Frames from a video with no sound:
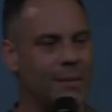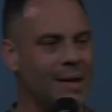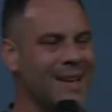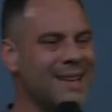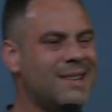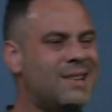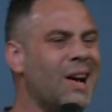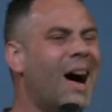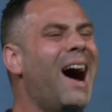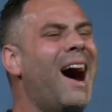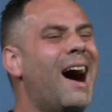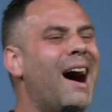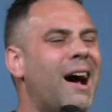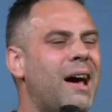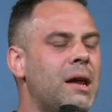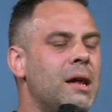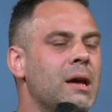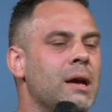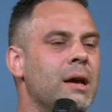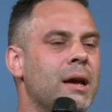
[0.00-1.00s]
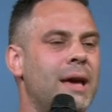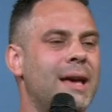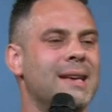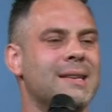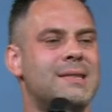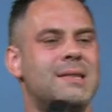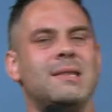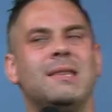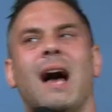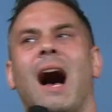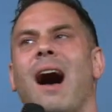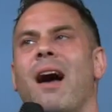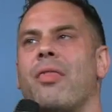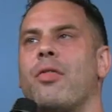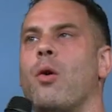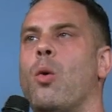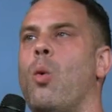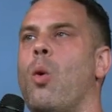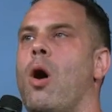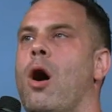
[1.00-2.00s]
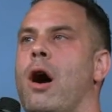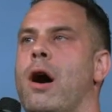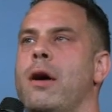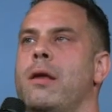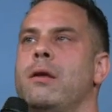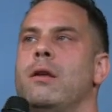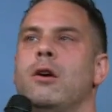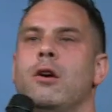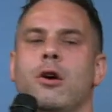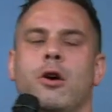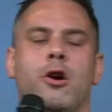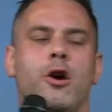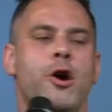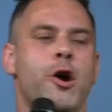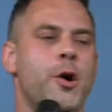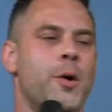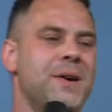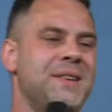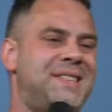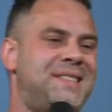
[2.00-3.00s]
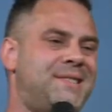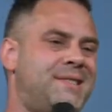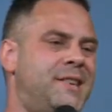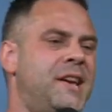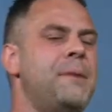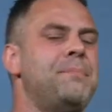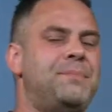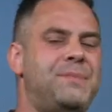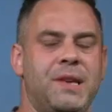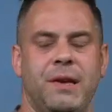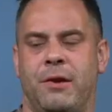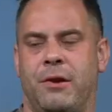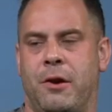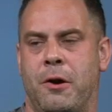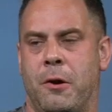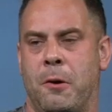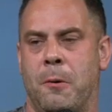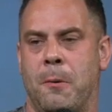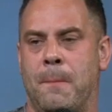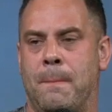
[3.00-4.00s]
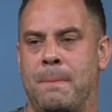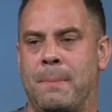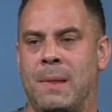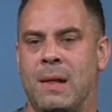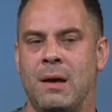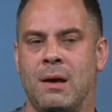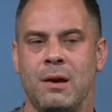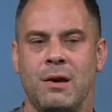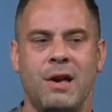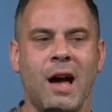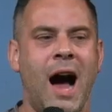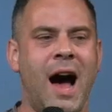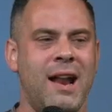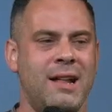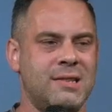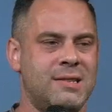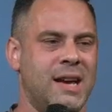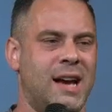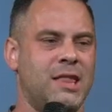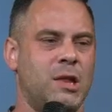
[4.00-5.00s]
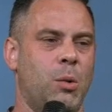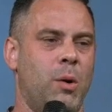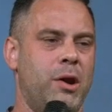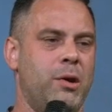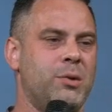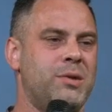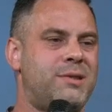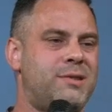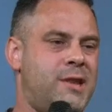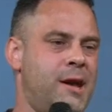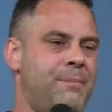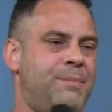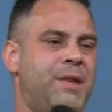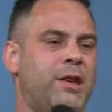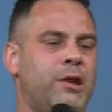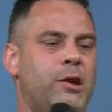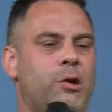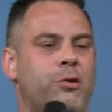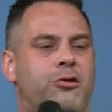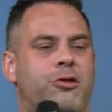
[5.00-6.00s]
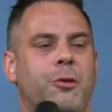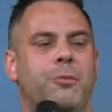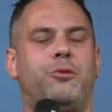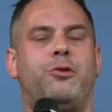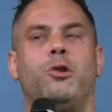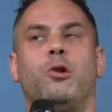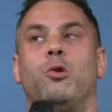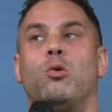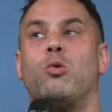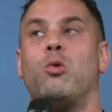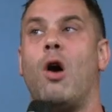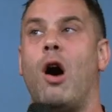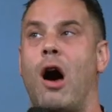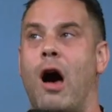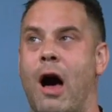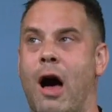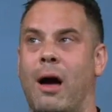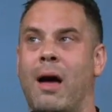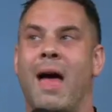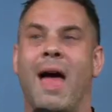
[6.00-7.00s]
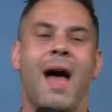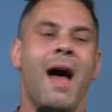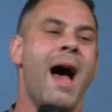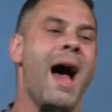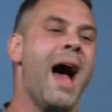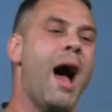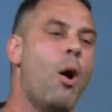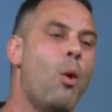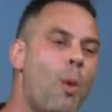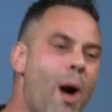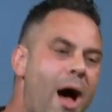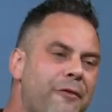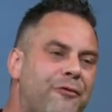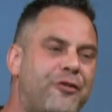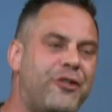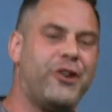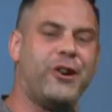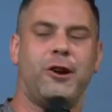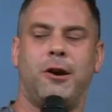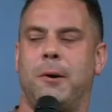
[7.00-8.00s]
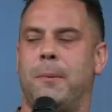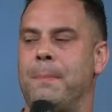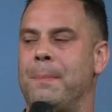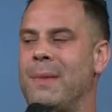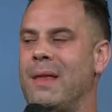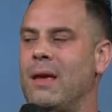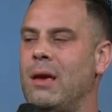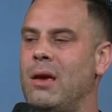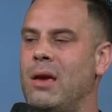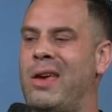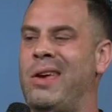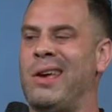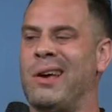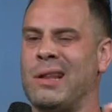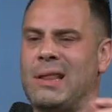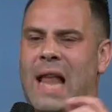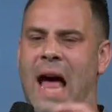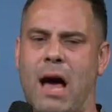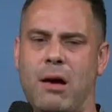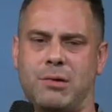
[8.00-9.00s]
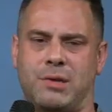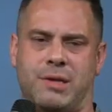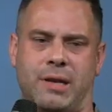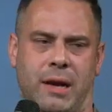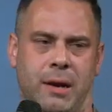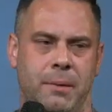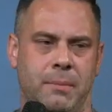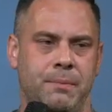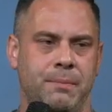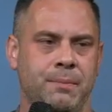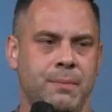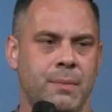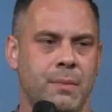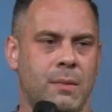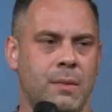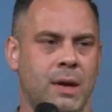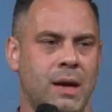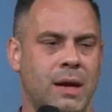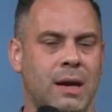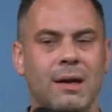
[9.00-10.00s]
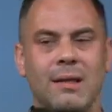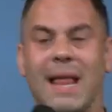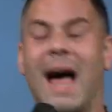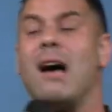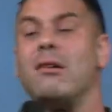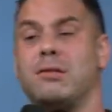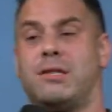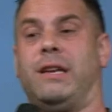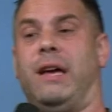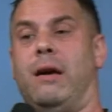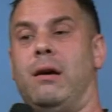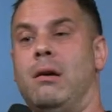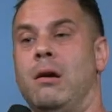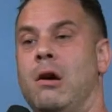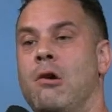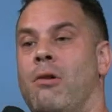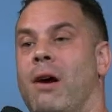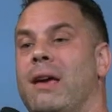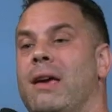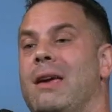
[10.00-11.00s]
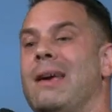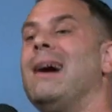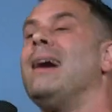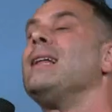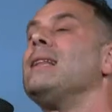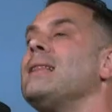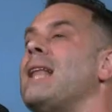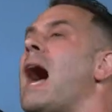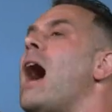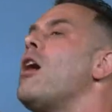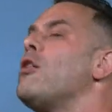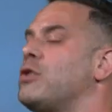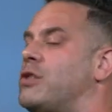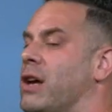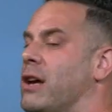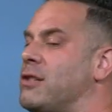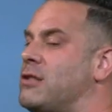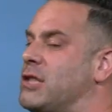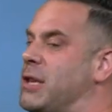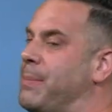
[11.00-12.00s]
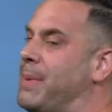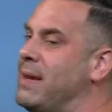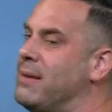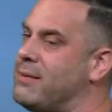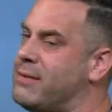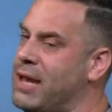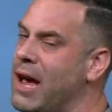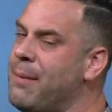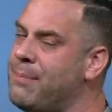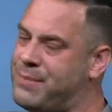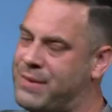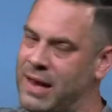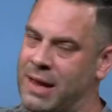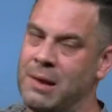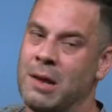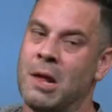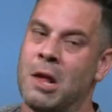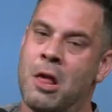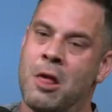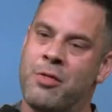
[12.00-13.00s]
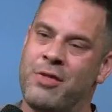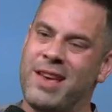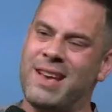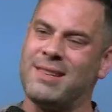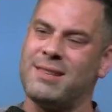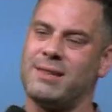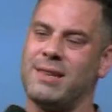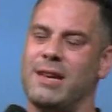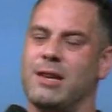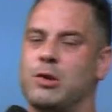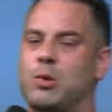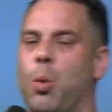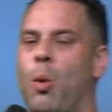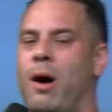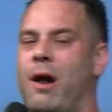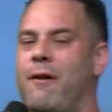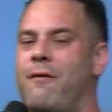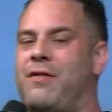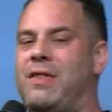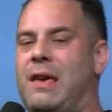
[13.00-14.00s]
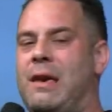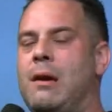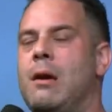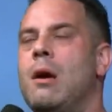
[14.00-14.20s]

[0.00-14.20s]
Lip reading: God is not the one who is tempting you. God is not the one who's tempting you to do wrong. However, he allows it. He allows it, right? He allows us to be tempted. This is one of the